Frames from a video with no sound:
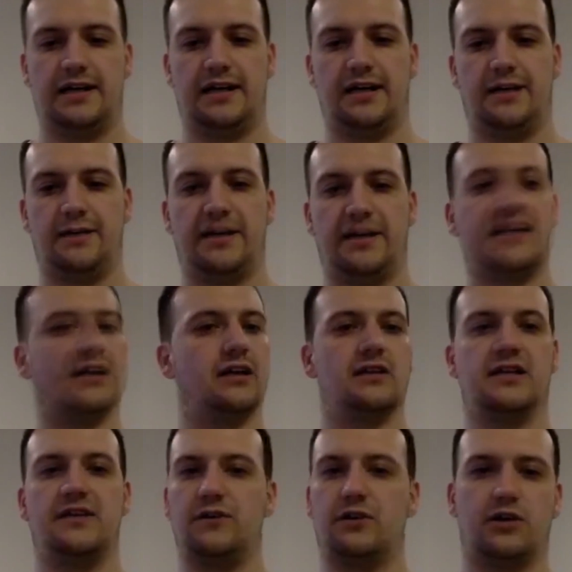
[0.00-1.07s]
And again, I'll
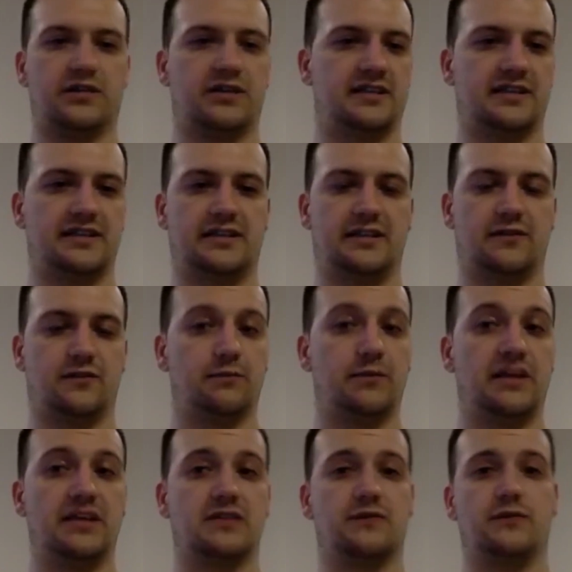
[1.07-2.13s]
leave you contact details from me,
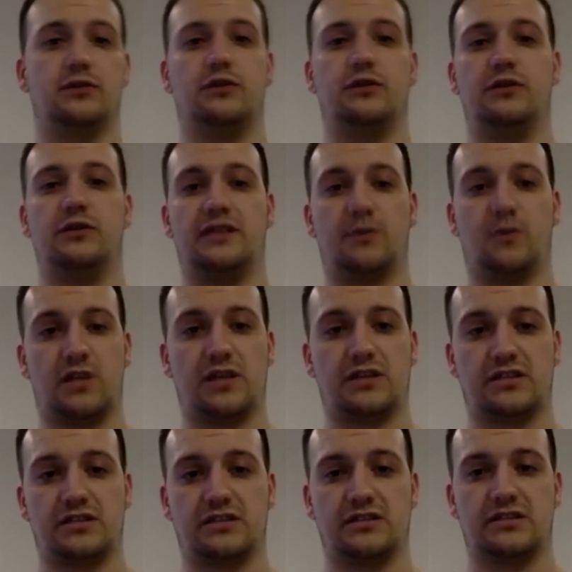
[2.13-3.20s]
so if you do need
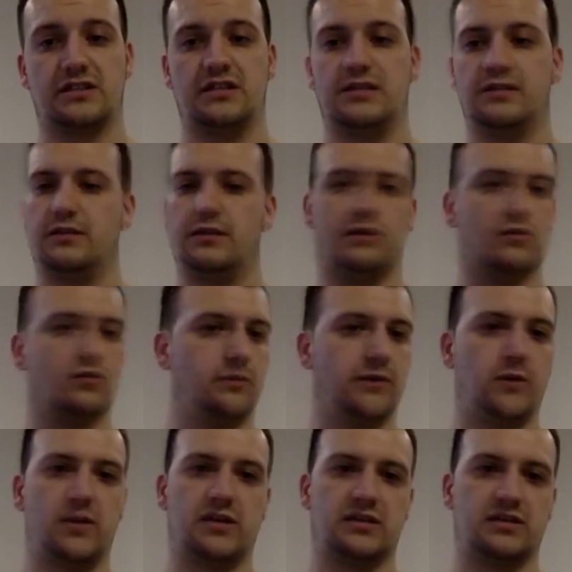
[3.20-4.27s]
questions, you can drop me
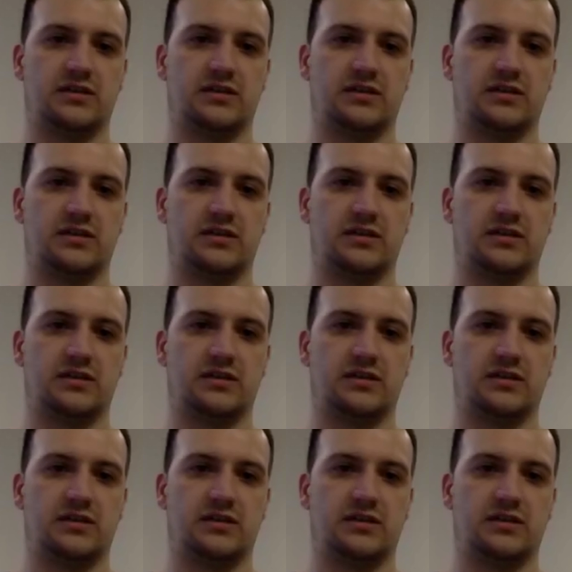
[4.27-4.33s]
questions.